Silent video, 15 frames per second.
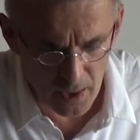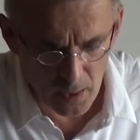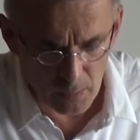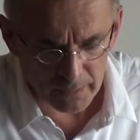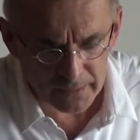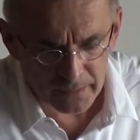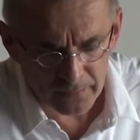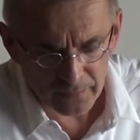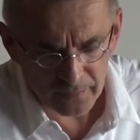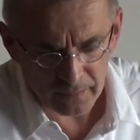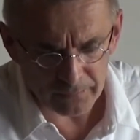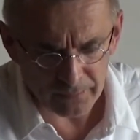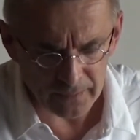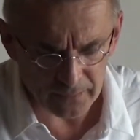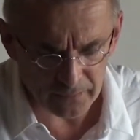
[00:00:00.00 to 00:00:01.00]
One can
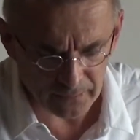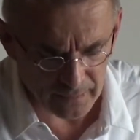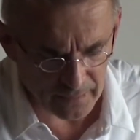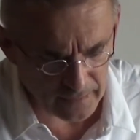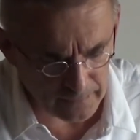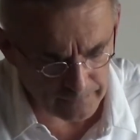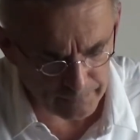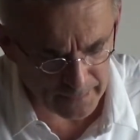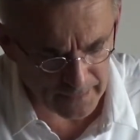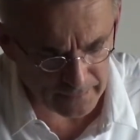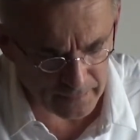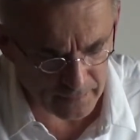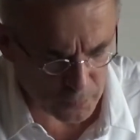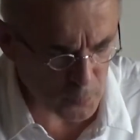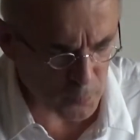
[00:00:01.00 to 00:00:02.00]
safely say
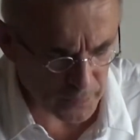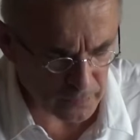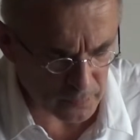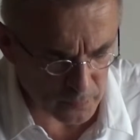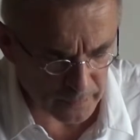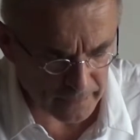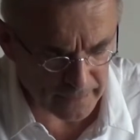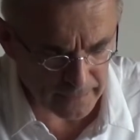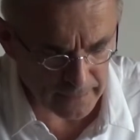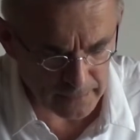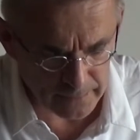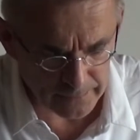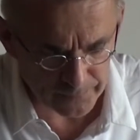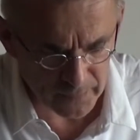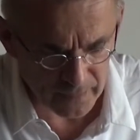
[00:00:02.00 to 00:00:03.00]
that according to
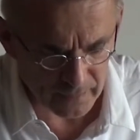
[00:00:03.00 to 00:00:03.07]
Hegel,